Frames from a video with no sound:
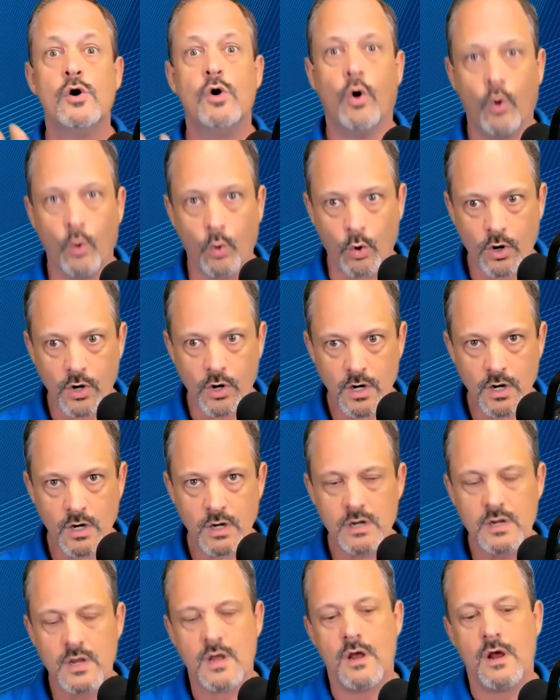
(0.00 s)

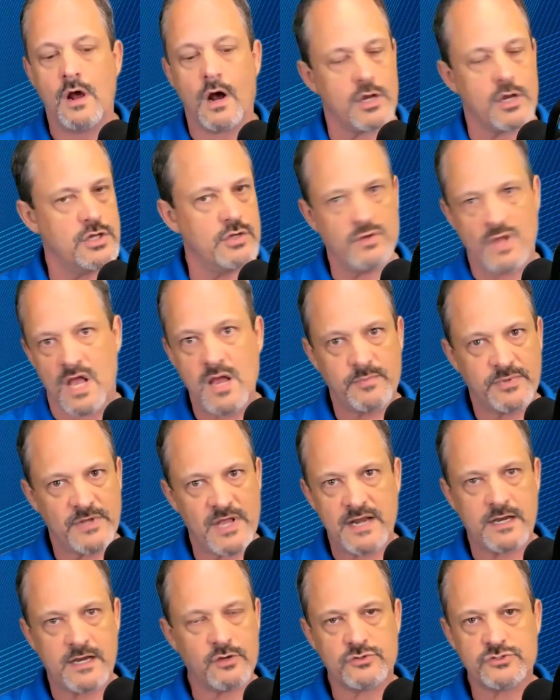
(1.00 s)
Or are you not
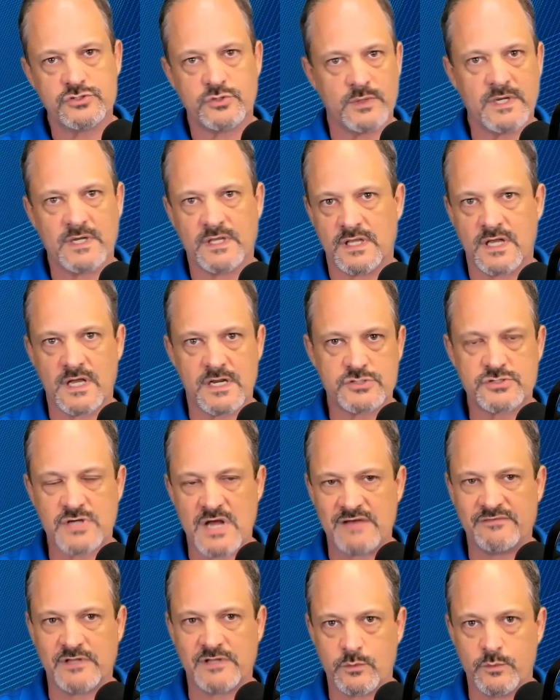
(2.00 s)
planning on doing a lot of
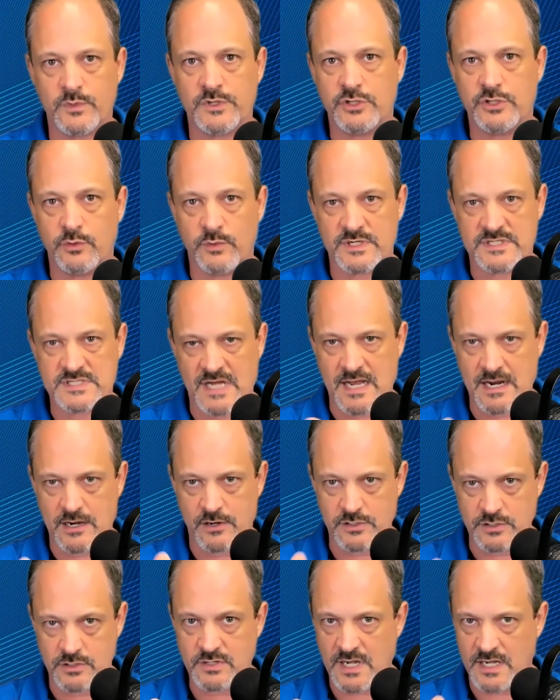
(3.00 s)
traveling when you retire
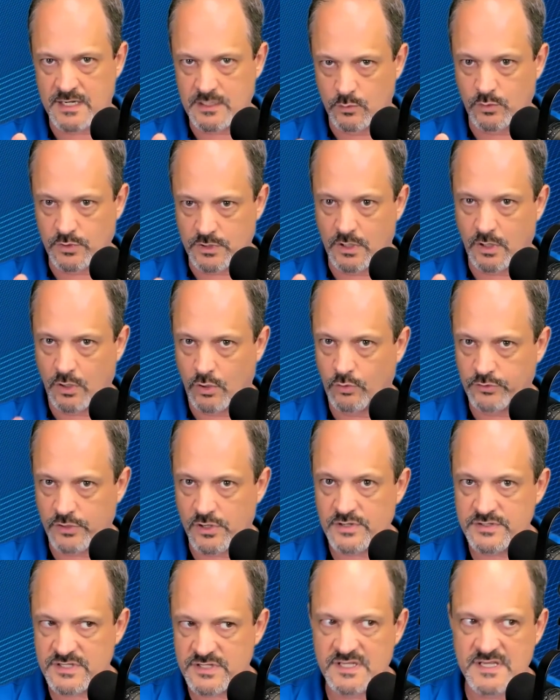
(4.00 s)
and you kind of want to hold
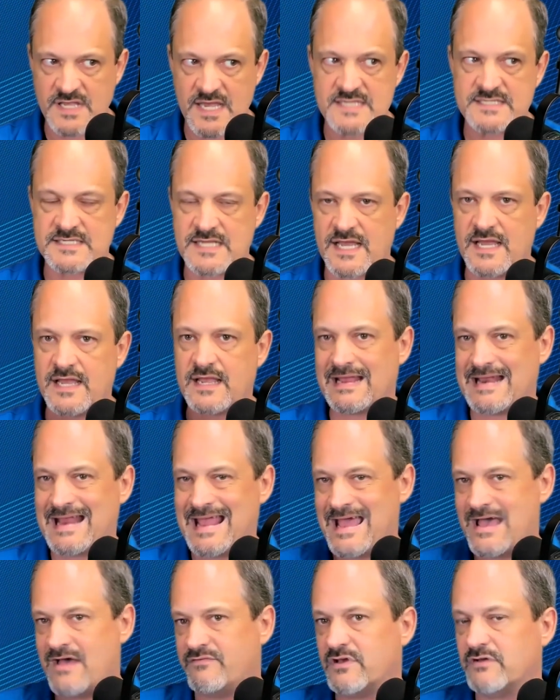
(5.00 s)
on to the nest egg and
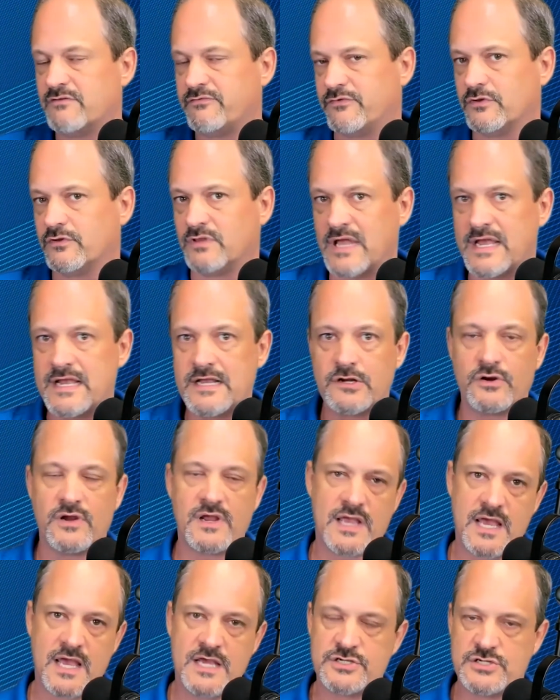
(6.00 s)
have it for later
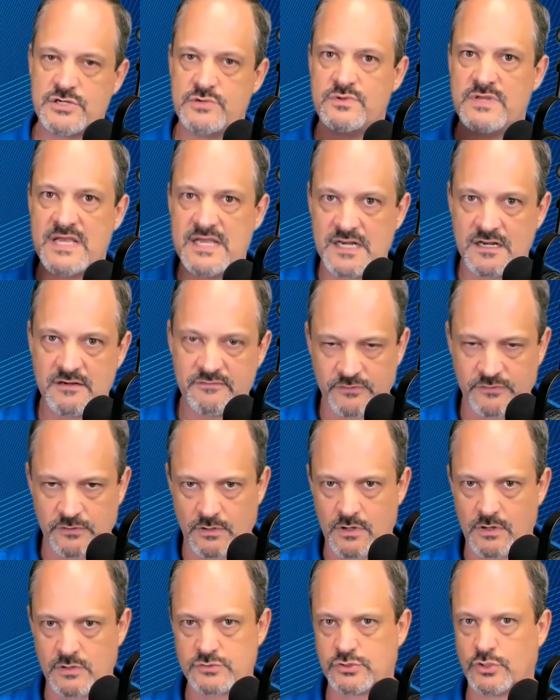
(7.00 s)
in case you need it for
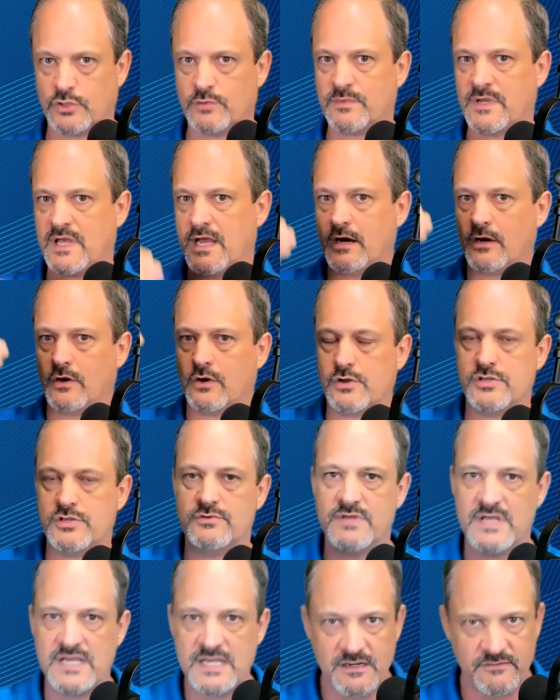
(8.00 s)
long-term care or
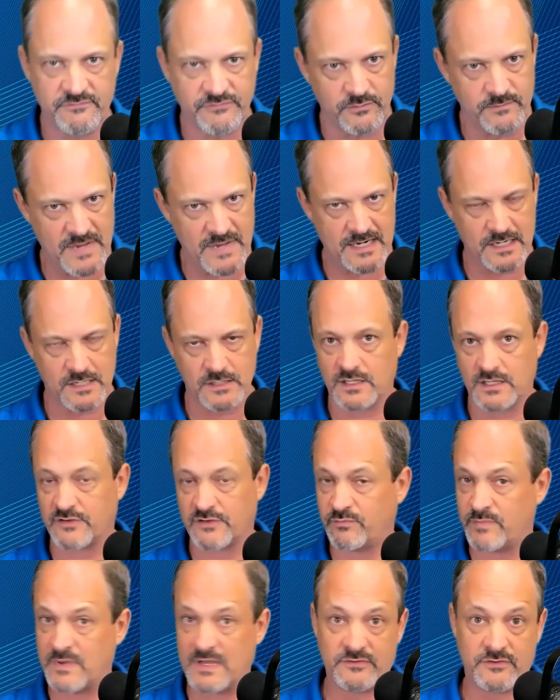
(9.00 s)
you need it for medical
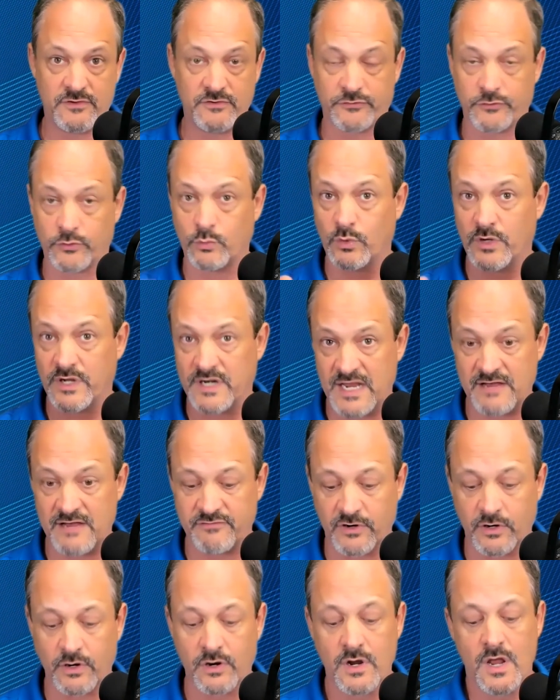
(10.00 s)
expenses or
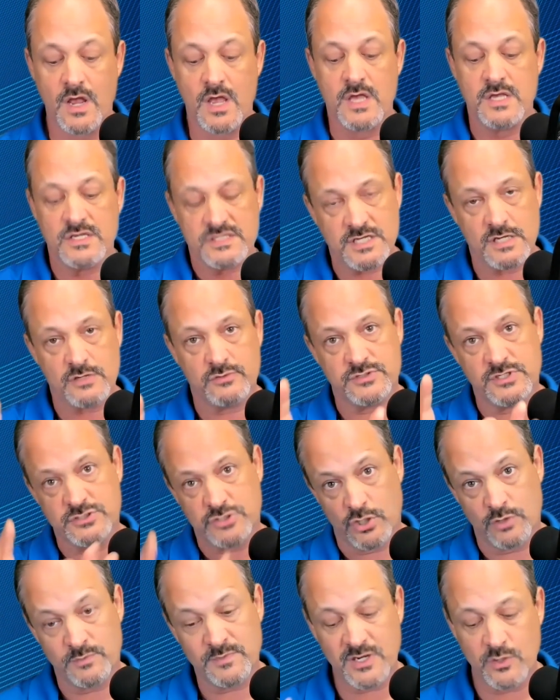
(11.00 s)
whatever? So
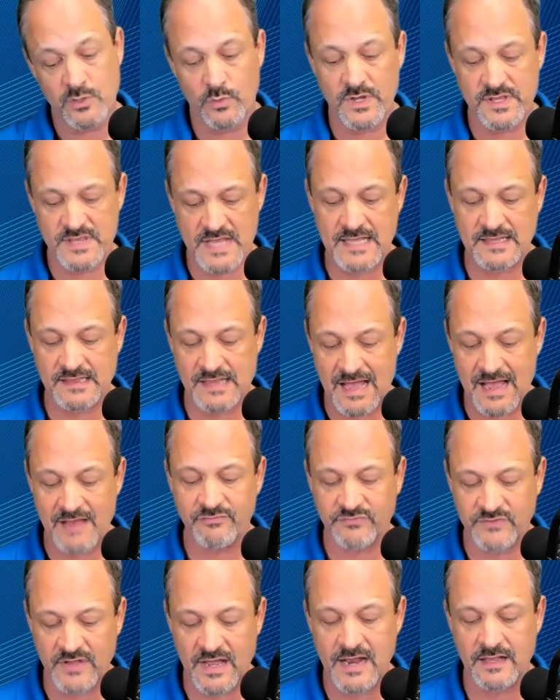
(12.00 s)
determining what that
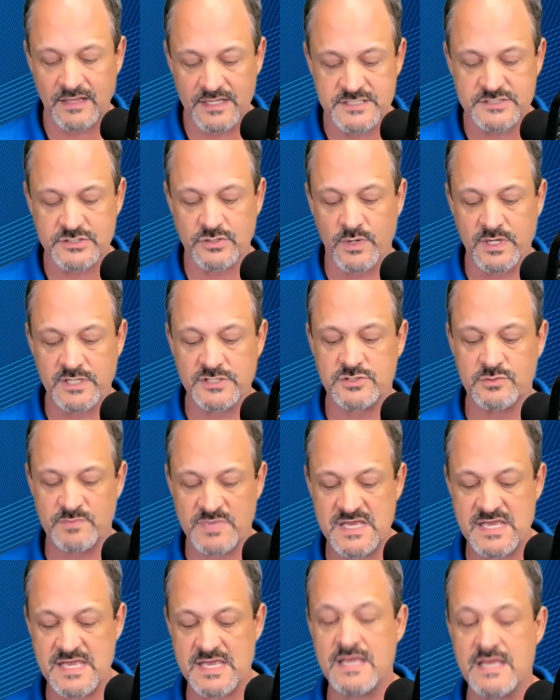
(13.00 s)
lifestyle is going to
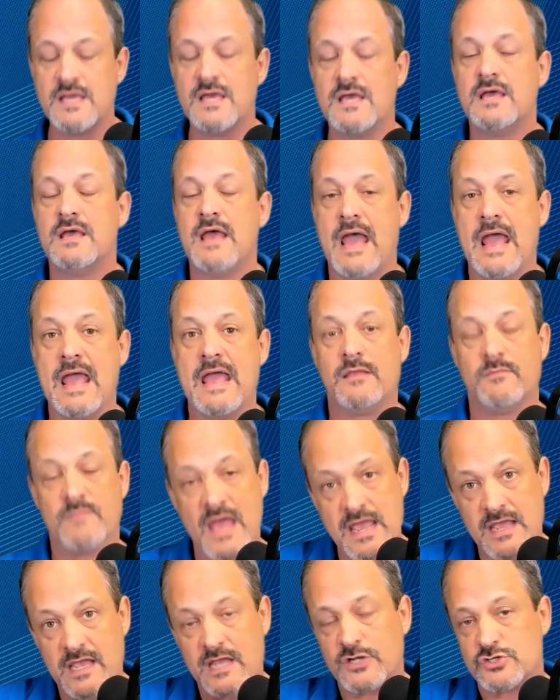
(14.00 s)
be and
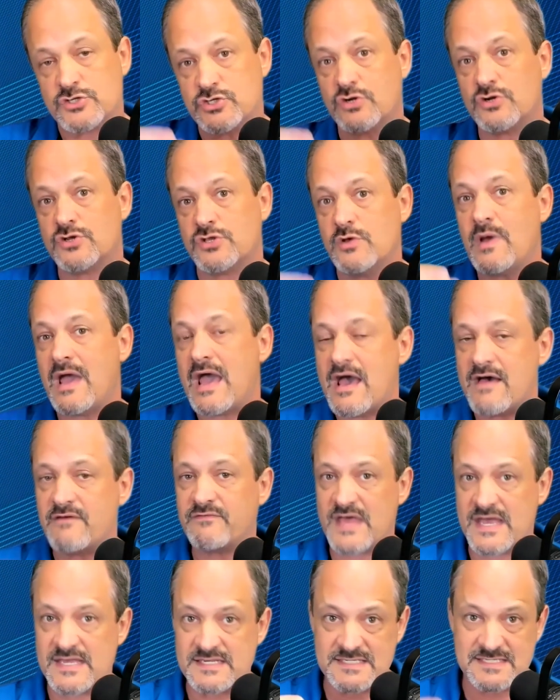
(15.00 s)
making sure you have
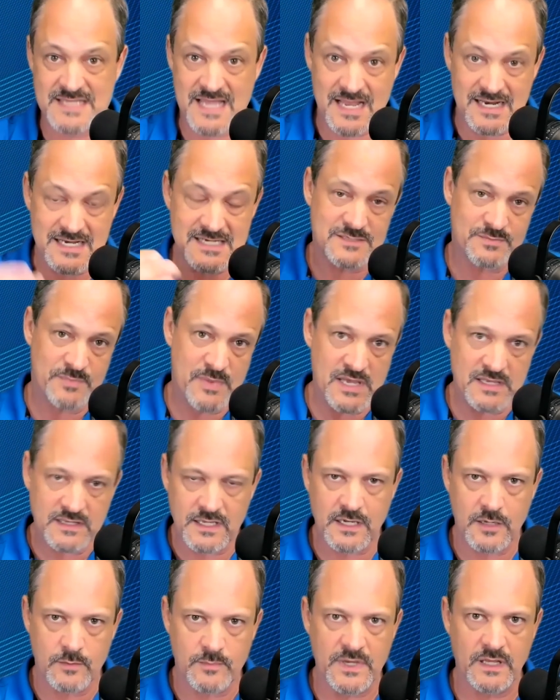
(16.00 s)
that steady
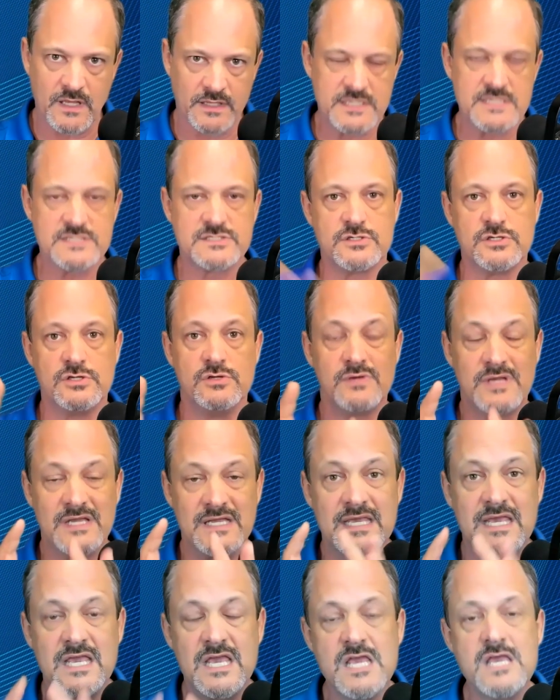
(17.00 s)
spending ability so you
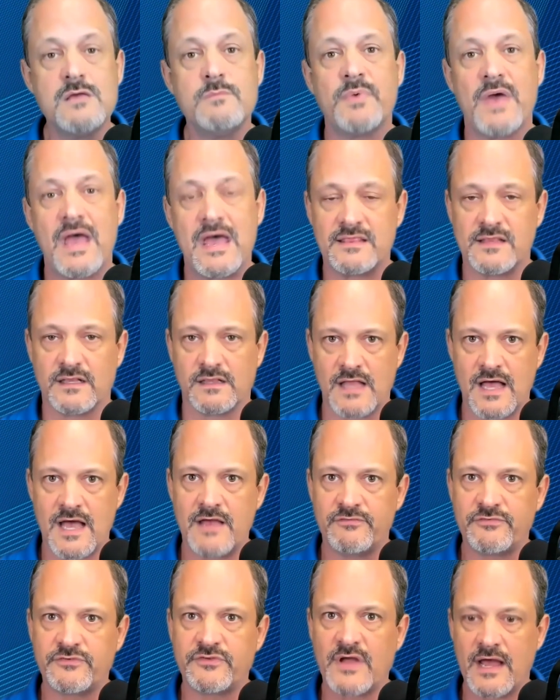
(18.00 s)
can keep at the
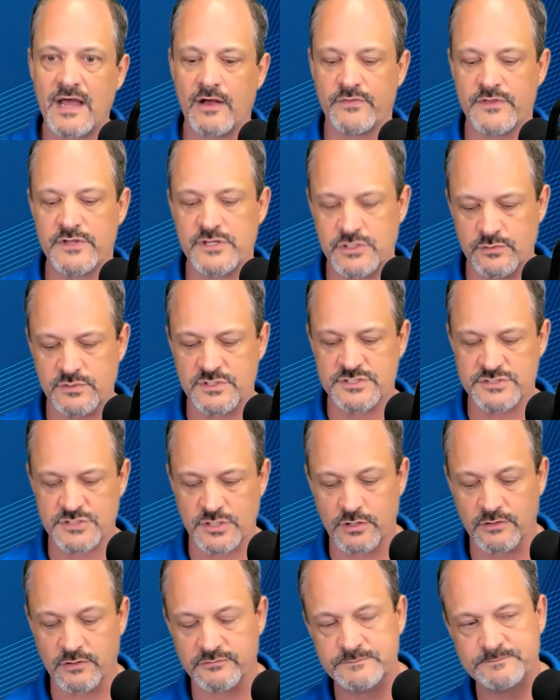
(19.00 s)
lifestyle that you
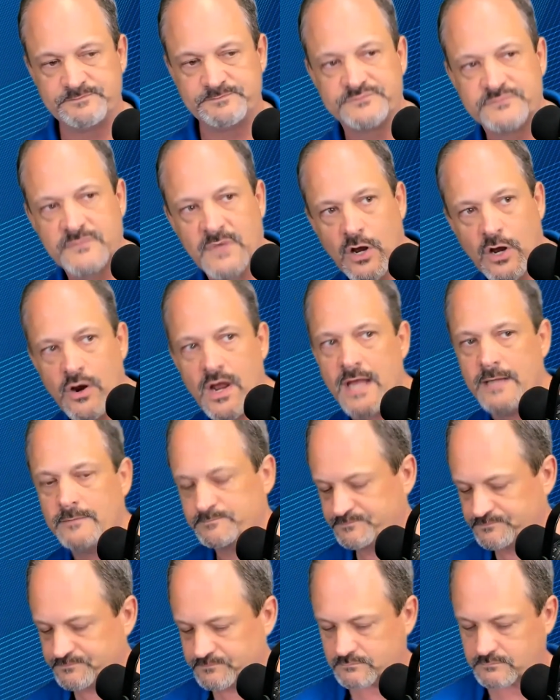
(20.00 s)
deserve. All right,
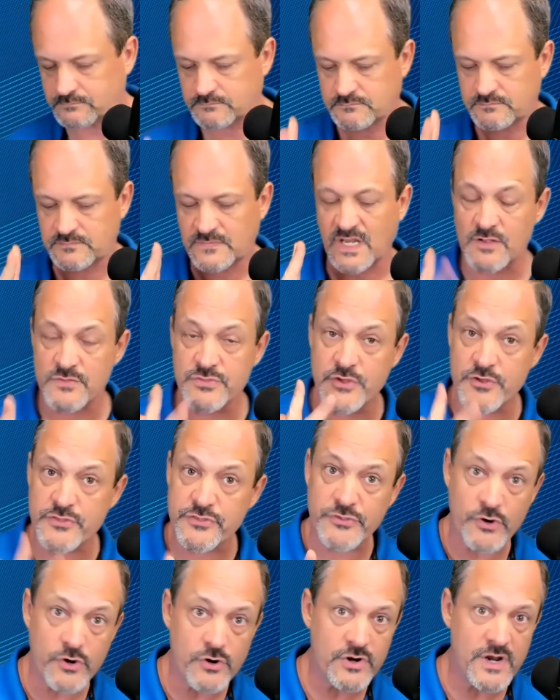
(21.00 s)
the
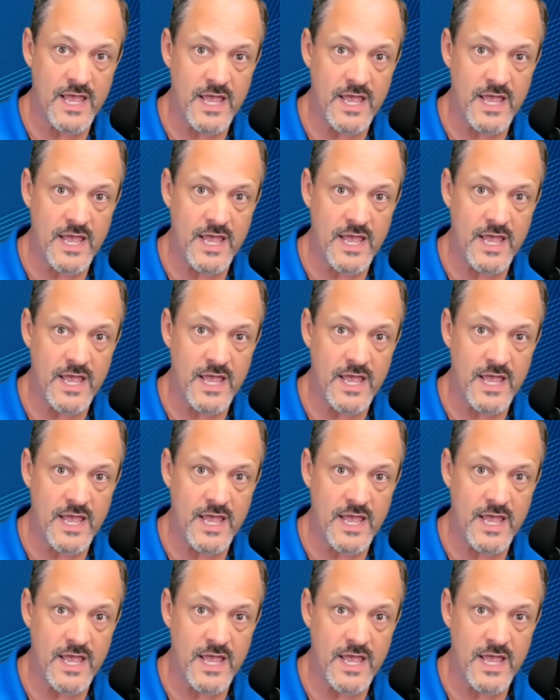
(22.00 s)
third